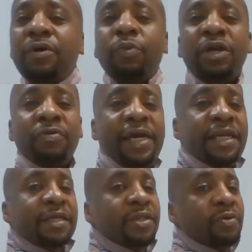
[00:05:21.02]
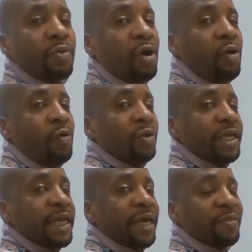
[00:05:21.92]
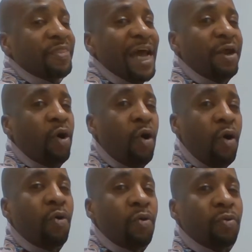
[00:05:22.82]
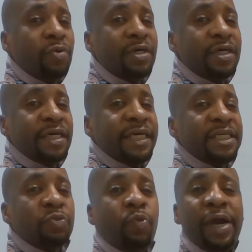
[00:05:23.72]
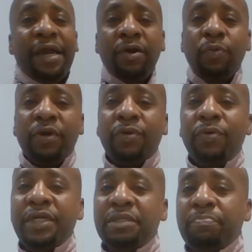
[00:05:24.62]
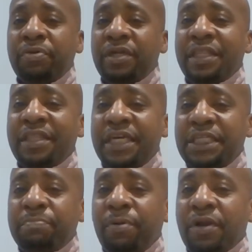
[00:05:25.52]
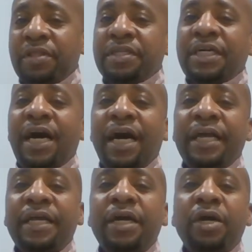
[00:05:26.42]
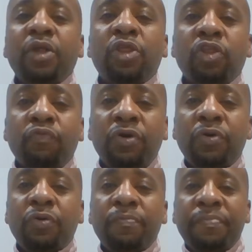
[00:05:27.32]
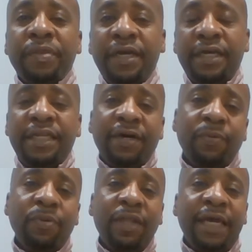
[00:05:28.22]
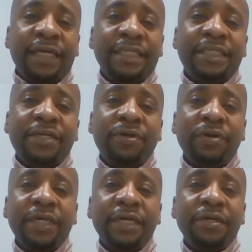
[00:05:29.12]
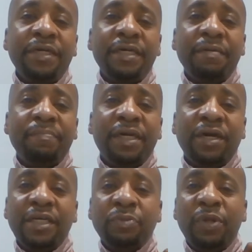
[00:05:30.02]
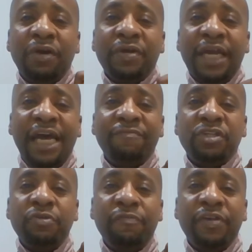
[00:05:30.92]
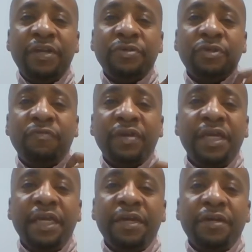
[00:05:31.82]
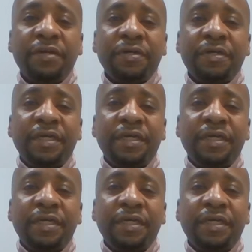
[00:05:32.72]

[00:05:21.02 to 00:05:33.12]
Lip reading: We created a little hole in there. That hole is where we're going to put this part of the tie through. Now, like I said earlier, because we already have two fingers over here